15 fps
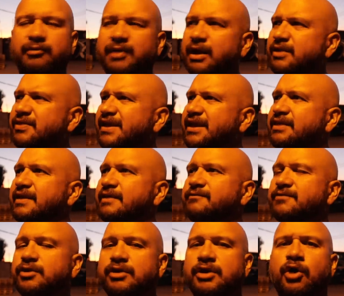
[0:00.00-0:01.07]
of, I think they
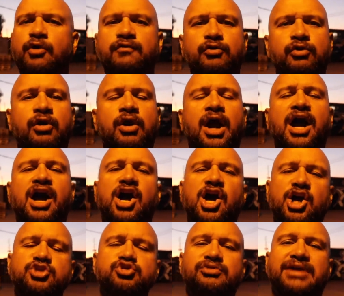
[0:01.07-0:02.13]
figured over
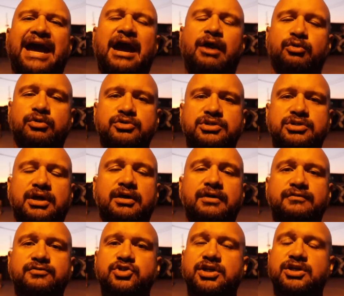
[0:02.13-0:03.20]
100 hours
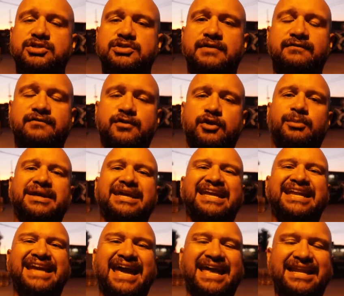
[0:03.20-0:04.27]
of just filming
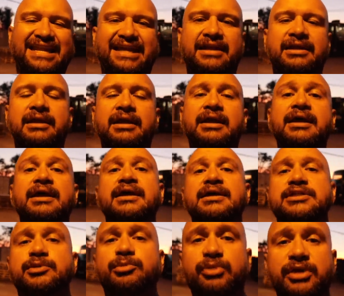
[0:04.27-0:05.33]
and editing
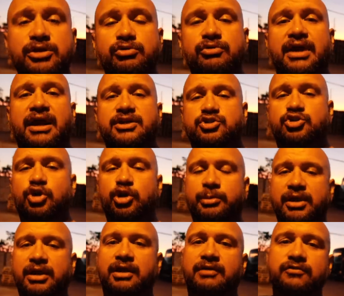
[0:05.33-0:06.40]
to bring you guys
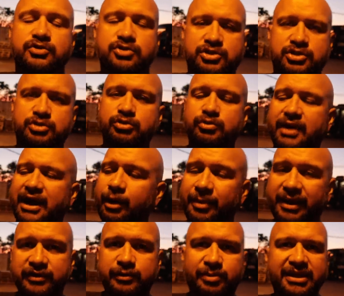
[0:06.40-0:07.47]
tournament coverage to help
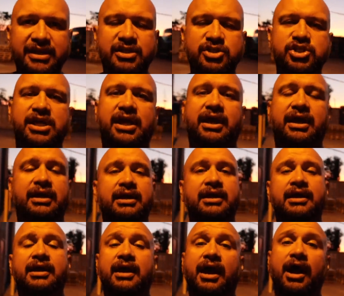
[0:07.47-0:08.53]
out the PDGA,
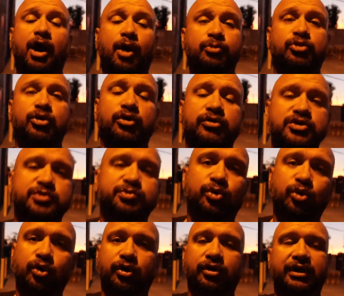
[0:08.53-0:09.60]
help grow the
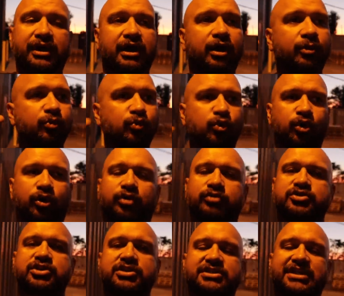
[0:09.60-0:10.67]
sport, help
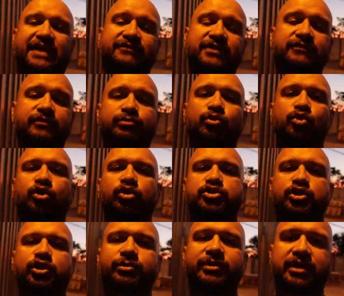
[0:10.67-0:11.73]
Worlds just have even more
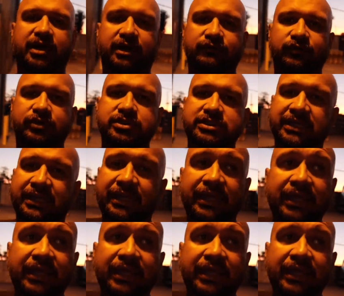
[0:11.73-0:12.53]
tournament coverage.